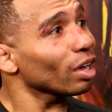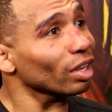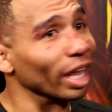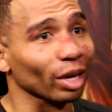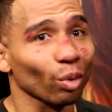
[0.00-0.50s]

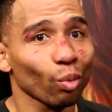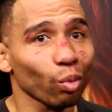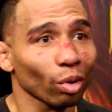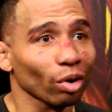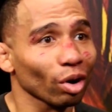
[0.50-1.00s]
Like,
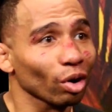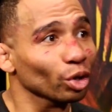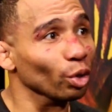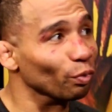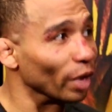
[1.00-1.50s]

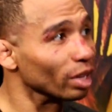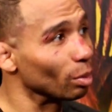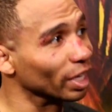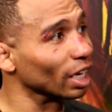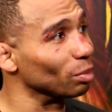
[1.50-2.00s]
you figure
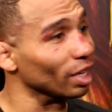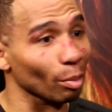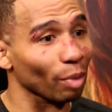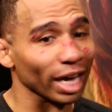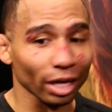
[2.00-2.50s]
they'd be kicking me in the
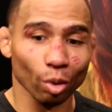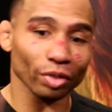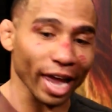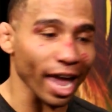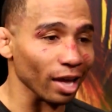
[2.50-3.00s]
body or
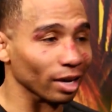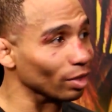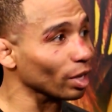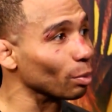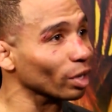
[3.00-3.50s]
in the head.
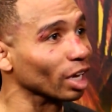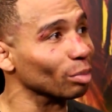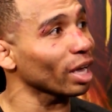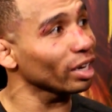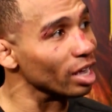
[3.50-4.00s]
And they keep on
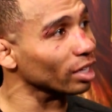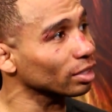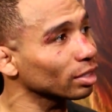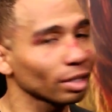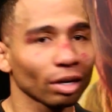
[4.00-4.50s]
kicking my
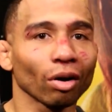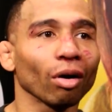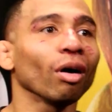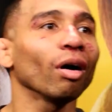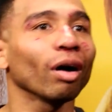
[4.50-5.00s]
nuts.
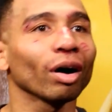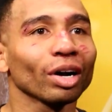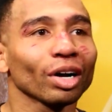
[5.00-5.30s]
Oh.